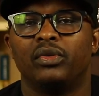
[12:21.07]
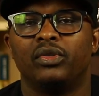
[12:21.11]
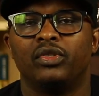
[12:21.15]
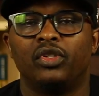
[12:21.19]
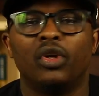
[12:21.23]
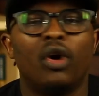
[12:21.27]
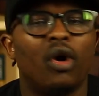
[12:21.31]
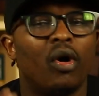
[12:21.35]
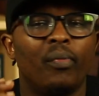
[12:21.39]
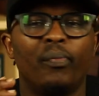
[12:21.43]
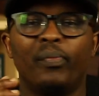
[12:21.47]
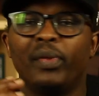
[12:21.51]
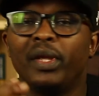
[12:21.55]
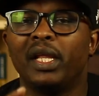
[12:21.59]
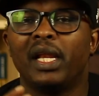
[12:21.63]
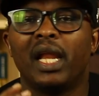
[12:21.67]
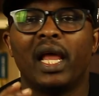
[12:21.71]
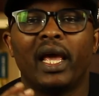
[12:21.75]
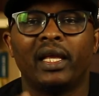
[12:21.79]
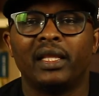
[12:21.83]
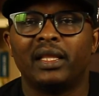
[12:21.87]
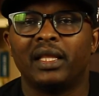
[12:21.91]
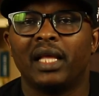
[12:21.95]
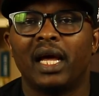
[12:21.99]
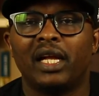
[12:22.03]
Don't be
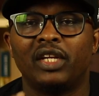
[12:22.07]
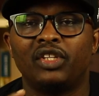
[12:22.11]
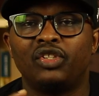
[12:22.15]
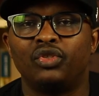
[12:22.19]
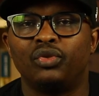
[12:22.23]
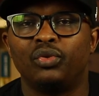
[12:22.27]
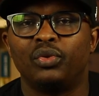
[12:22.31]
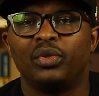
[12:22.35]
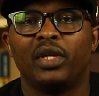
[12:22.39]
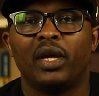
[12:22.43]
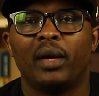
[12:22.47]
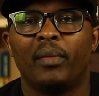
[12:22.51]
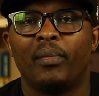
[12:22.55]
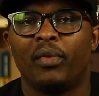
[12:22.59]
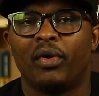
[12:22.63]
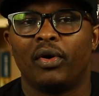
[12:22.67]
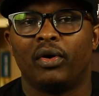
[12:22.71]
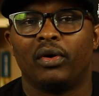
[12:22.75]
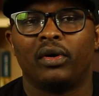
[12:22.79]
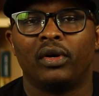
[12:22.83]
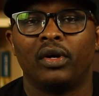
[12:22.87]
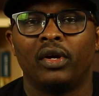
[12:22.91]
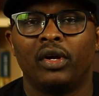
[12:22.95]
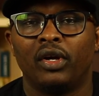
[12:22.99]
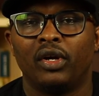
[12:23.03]
like that junior
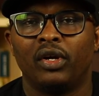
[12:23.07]
monk.